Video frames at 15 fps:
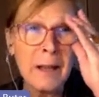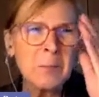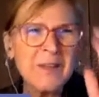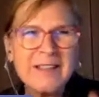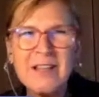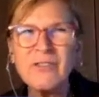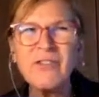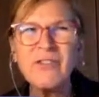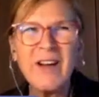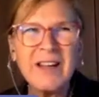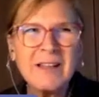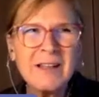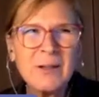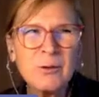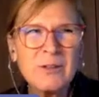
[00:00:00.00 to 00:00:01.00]
but they
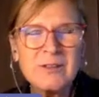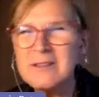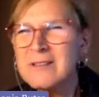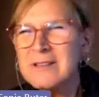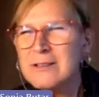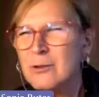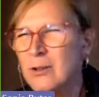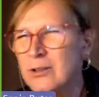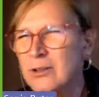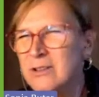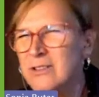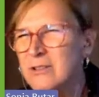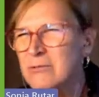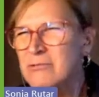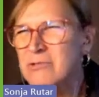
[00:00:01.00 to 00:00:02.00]
find out that this is not
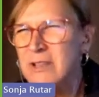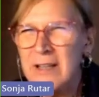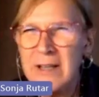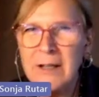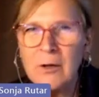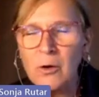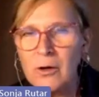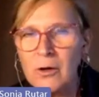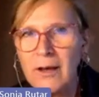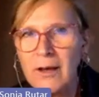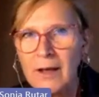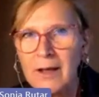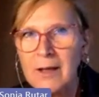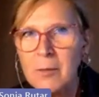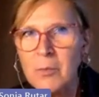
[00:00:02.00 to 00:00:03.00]
really
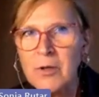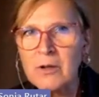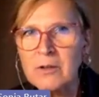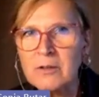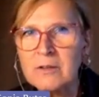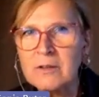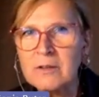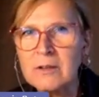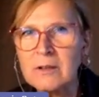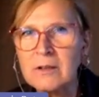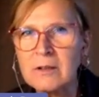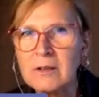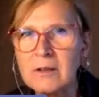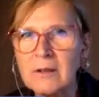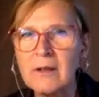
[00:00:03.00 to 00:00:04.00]
okay, because
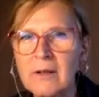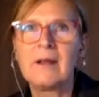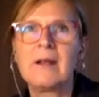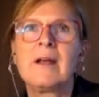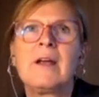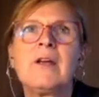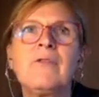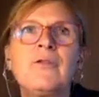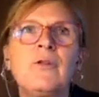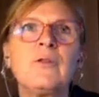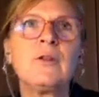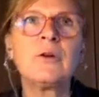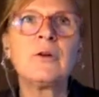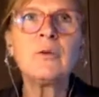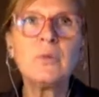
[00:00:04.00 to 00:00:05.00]
if you
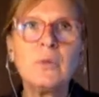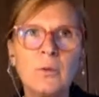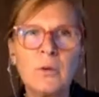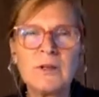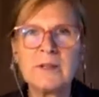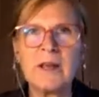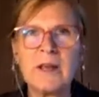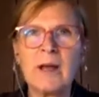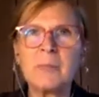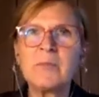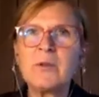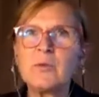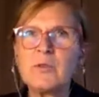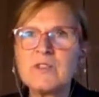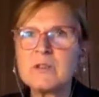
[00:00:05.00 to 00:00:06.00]
know what
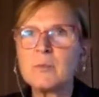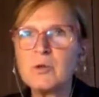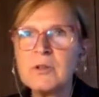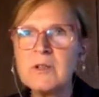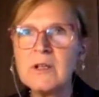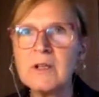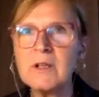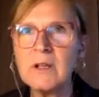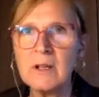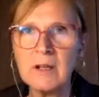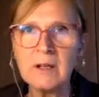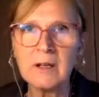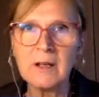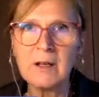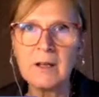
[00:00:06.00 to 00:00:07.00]
happened with Sputnik
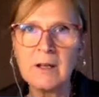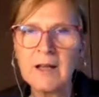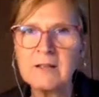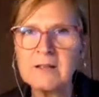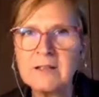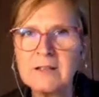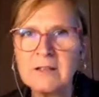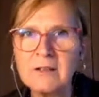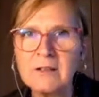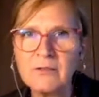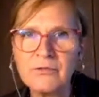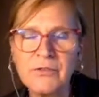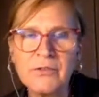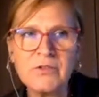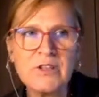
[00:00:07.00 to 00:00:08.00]
in
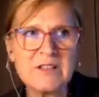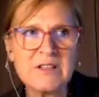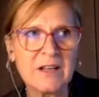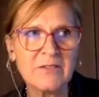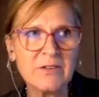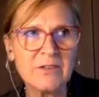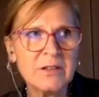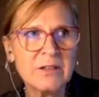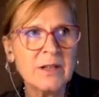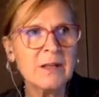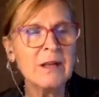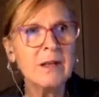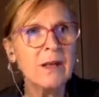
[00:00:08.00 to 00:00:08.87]
1957,